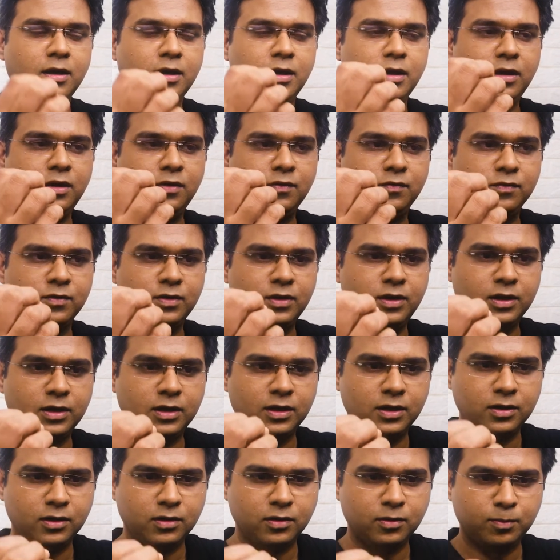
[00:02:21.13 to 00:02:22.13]
if
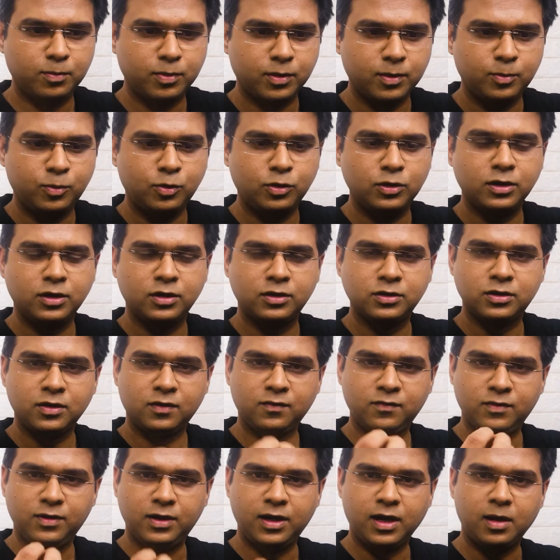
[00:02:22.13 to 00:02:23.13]
the promoters
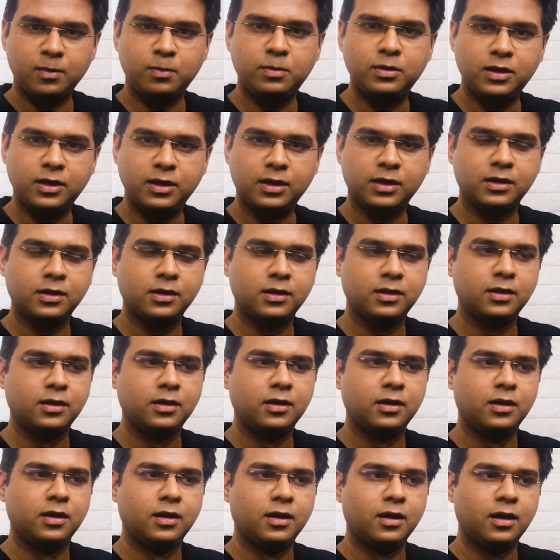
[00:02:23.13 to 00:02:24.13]
of Dabur
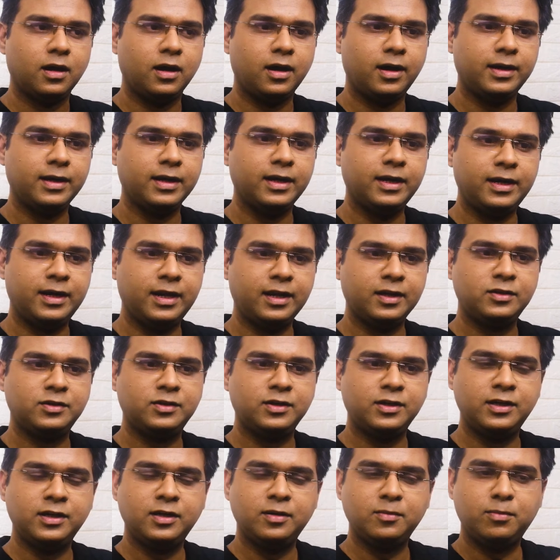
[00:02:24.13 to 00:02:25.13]
are
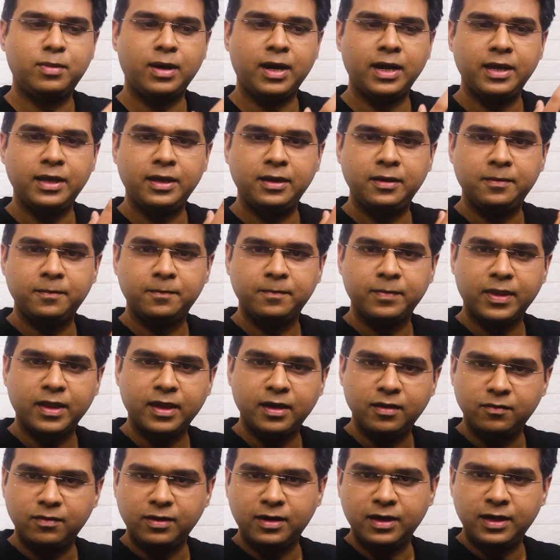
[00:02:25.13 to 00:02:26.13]
interested in buying
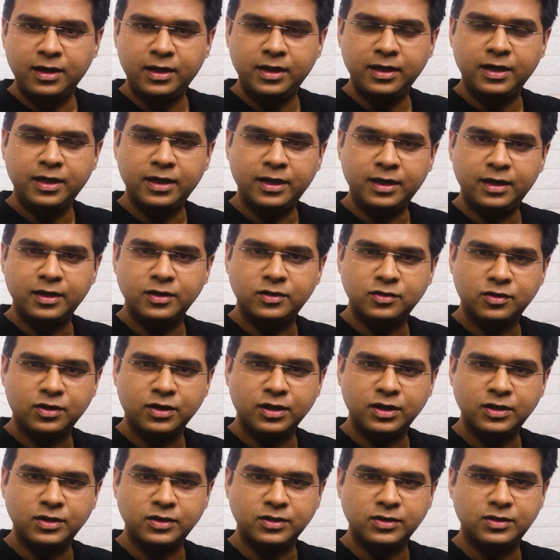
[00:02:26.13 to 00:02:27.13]
Everready
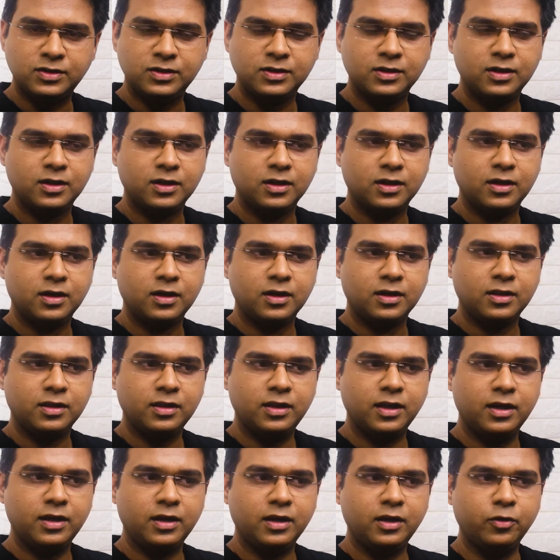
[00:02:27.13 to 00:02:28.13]
Industries,
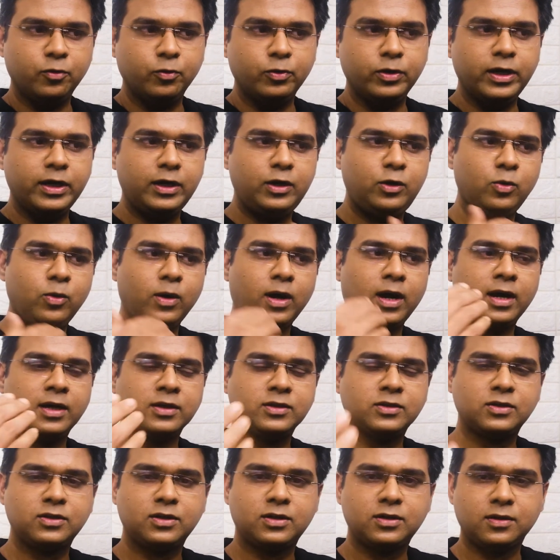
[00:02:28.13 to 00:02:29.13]
then you need to
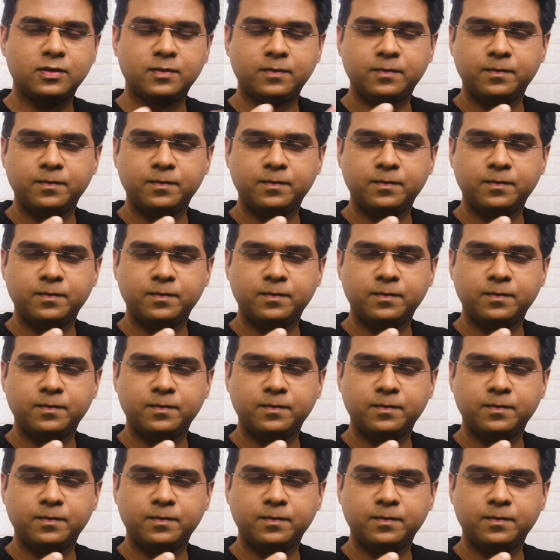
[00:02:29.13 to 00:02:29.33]
ask,